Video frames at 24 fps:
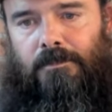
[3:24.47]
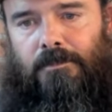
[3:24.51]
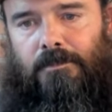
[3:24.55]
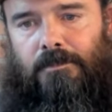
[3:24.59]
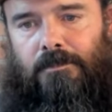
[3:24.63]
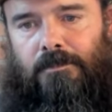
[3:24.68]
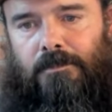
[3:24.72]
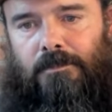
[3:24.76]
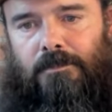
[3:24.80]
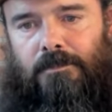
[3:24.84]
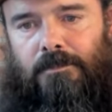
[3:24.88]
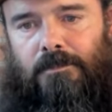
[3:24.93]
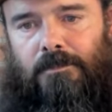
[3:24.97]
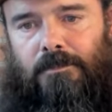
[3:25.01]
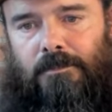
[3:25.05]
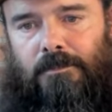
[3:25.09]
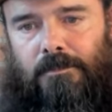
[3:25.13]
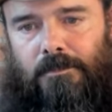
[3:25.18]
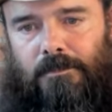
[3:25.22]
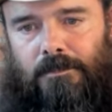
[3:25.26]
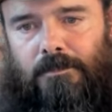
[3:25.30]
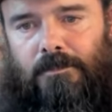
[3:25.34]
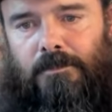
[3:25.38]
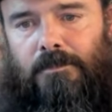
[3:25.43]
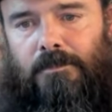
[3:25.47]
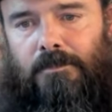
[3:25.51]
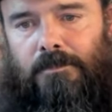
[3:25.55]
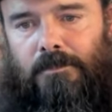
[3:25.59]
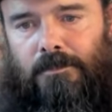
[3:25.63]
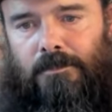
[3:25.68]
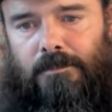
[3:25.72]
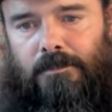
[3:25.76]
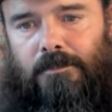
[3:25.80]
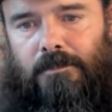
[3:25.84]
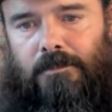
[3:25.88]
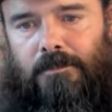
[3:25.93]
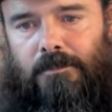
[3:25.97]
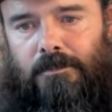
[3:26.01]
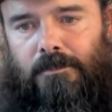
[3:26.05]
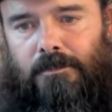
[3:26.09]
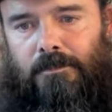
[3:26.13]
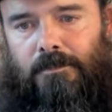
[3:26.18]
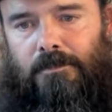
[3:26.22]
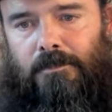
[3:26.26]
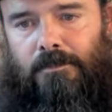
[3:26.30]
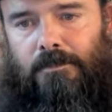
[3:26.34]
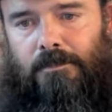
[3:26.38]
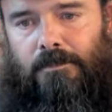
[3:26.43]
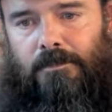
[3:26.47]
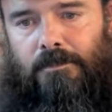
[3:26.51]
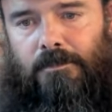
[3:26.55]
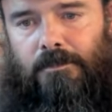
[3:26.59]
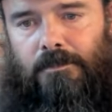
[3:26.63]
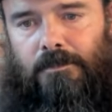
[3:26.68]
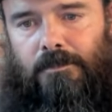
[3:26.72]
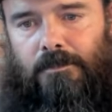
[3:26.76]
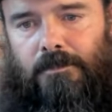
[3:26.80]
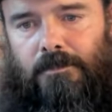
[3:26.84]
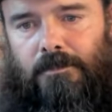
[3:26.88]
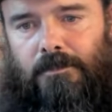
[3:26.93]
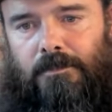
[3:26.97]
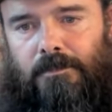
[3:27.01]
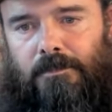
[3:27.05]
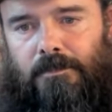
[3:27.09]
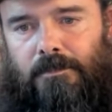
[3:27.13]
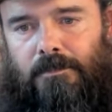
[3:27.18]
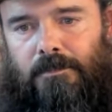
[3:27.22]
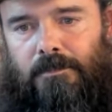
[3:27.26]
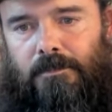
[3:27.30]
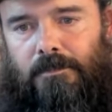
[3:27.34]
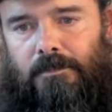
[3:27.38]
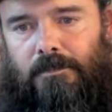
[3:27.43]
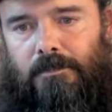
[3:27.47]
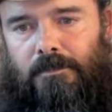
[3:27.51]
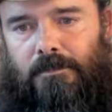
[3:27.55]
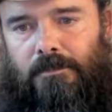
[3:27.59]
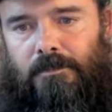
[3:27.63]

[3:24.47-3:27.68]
(not speaking)